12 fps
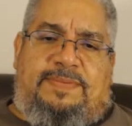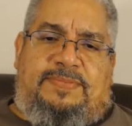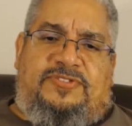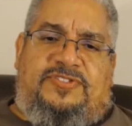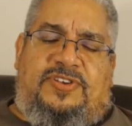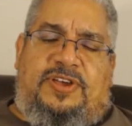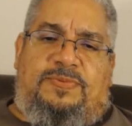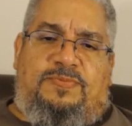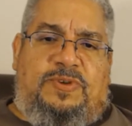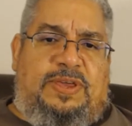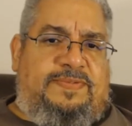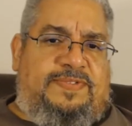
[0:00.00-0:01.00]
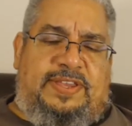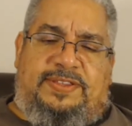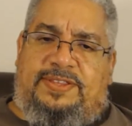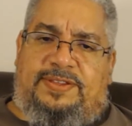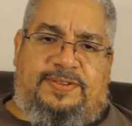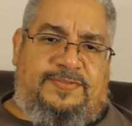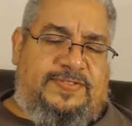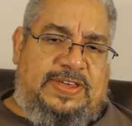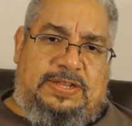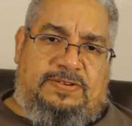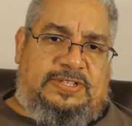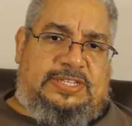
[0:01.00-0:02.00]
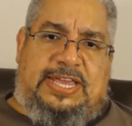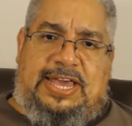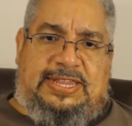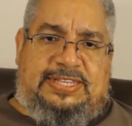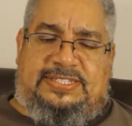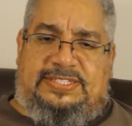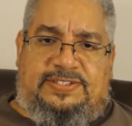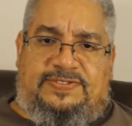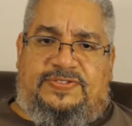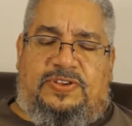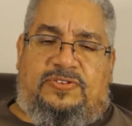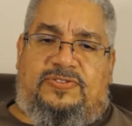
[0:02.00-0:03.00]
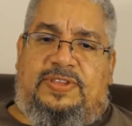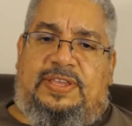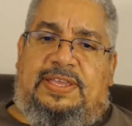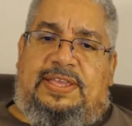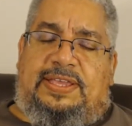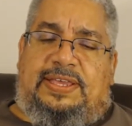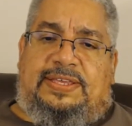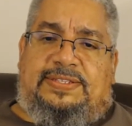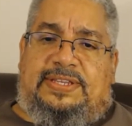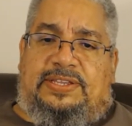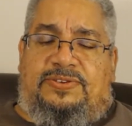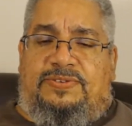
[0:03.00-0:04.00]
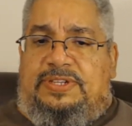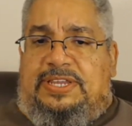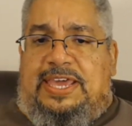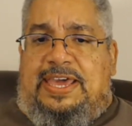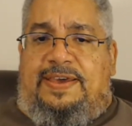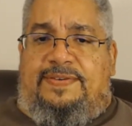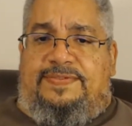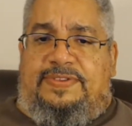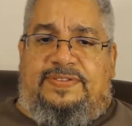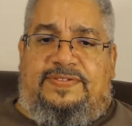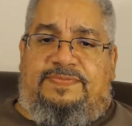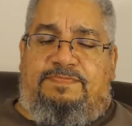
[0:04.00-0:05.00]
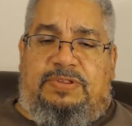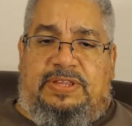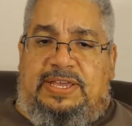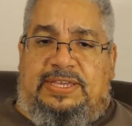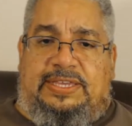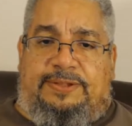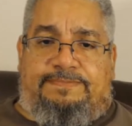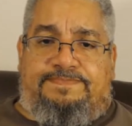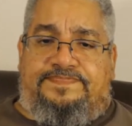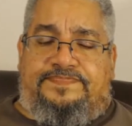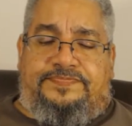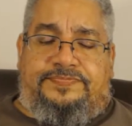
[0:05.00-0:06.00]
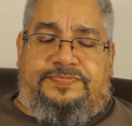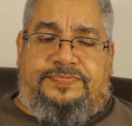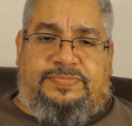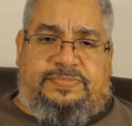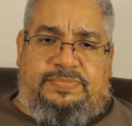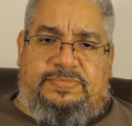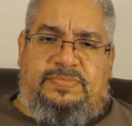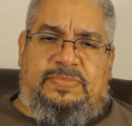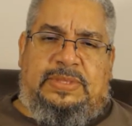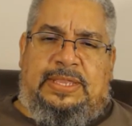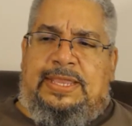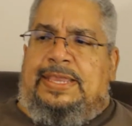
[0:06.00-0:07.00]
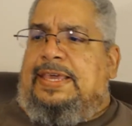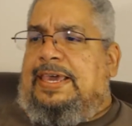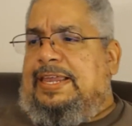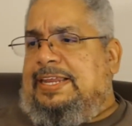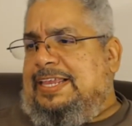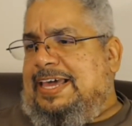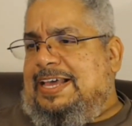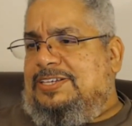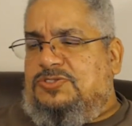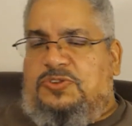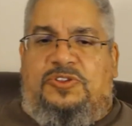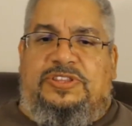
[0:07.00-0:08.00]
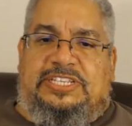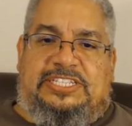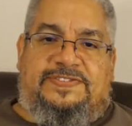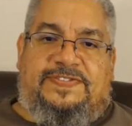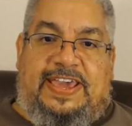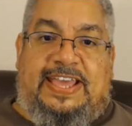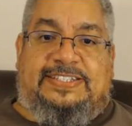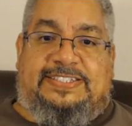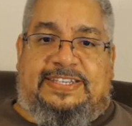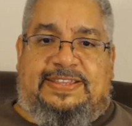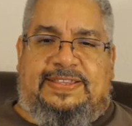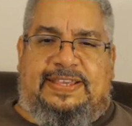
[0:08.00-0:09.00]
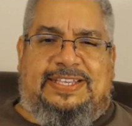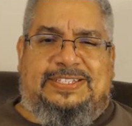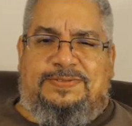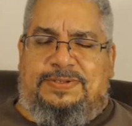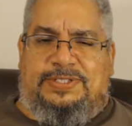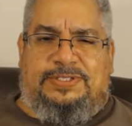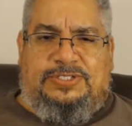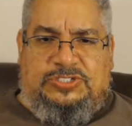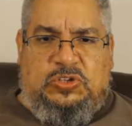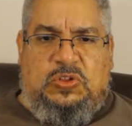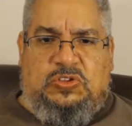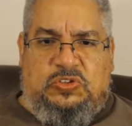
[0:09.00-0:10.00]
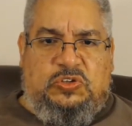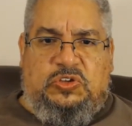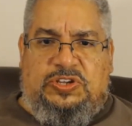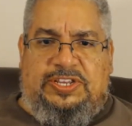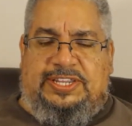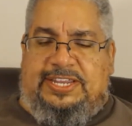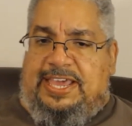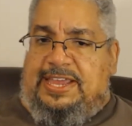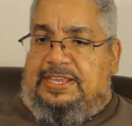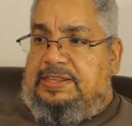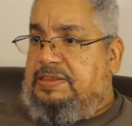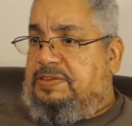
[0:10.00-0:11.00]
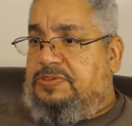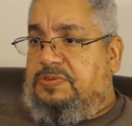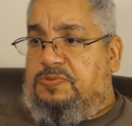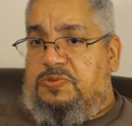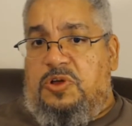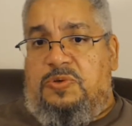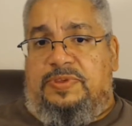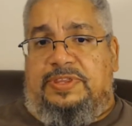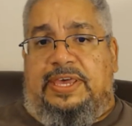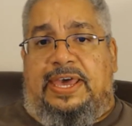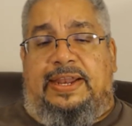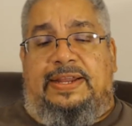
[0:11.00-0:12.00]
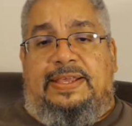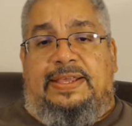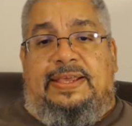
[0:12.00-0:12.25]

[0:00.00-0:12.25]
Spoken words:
Amazon websites. The final analysis, folks, is that you can have this plugin and it has all these fancy things with it. It's all good and dandy, nothing wrong with that.